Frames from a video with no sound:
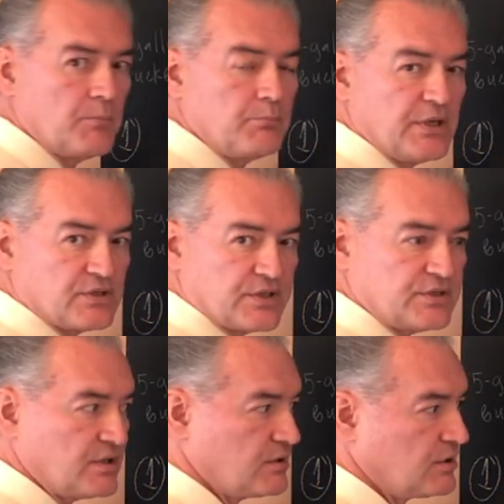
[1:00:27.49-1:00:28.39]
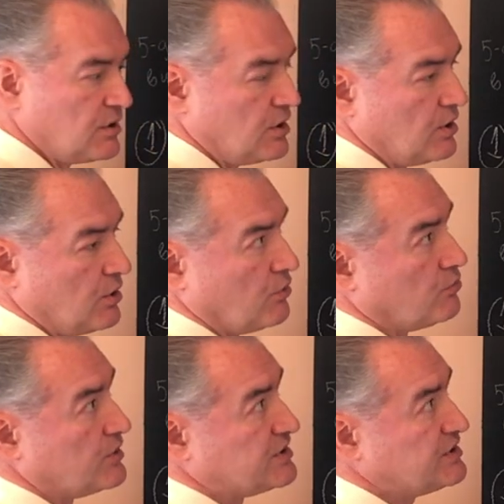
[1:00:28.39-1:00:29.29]
billiard,
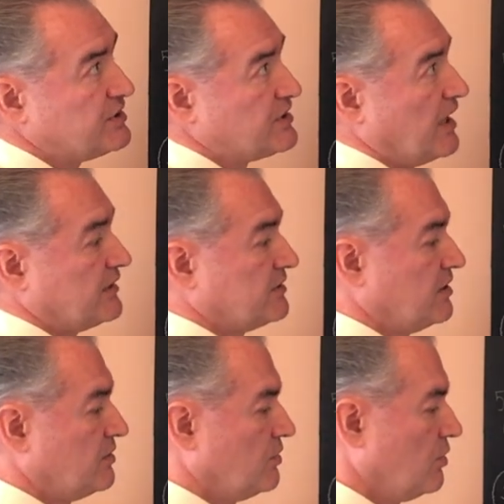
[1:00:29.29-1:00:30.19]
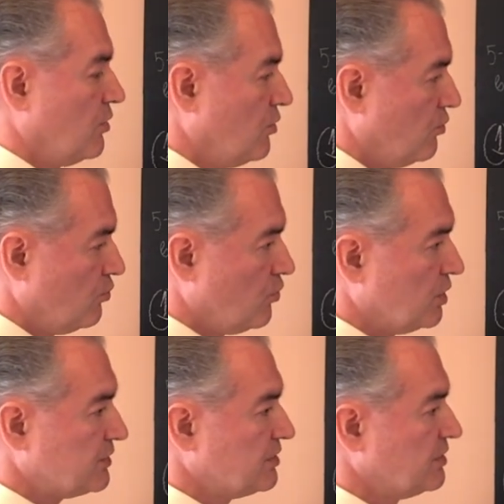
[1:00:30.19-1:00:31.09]
we see that
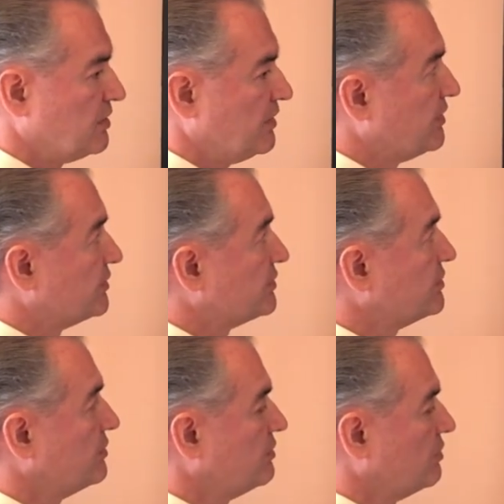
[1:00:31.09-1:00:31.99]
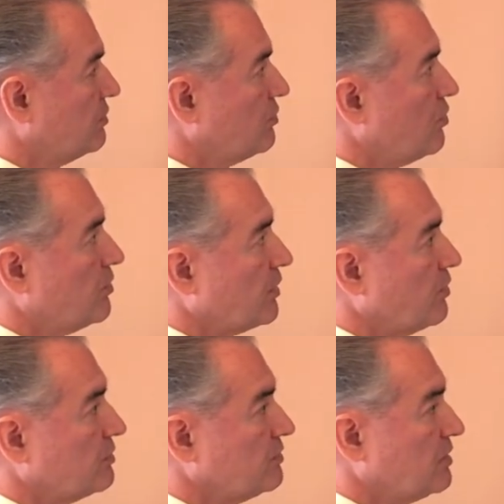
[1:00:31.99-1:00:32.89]
what is going
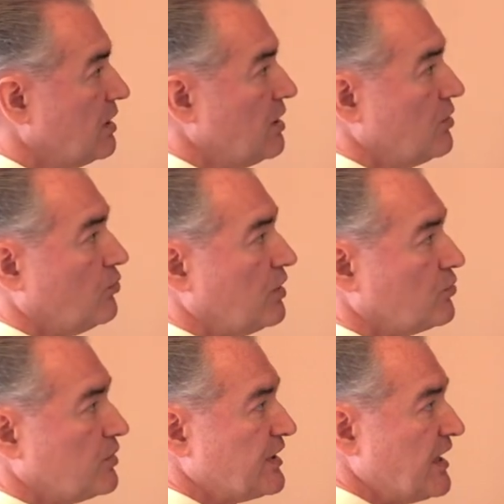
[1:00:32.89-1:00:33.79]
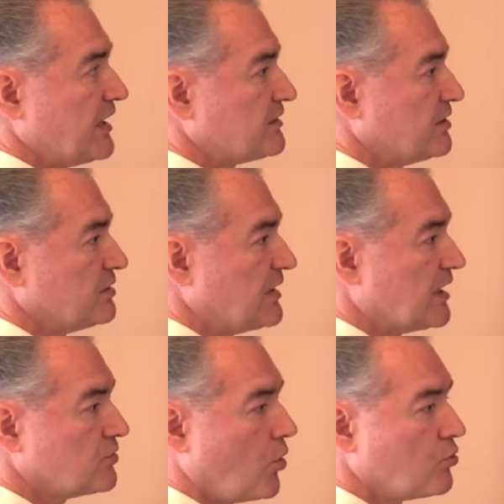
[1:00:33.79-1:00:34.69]
on? Well, we get
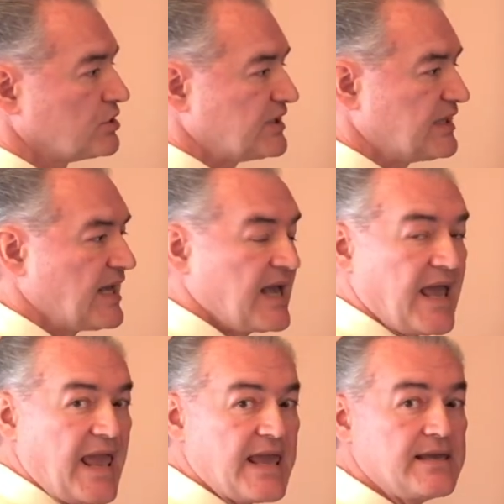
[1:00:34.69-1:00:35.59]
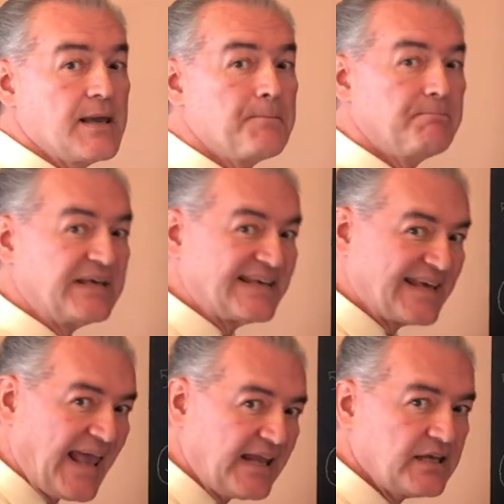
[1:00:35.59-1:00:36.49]
not only a
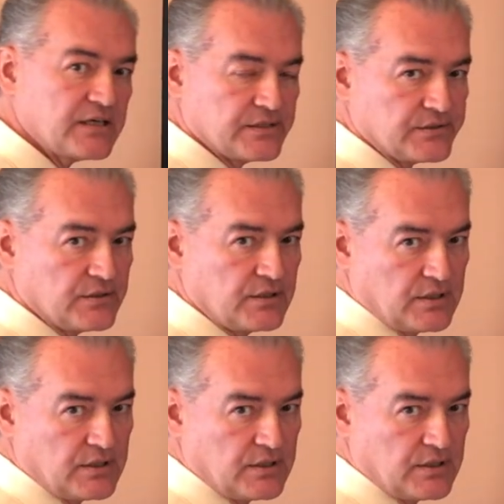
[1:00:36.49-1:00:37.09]
mechanical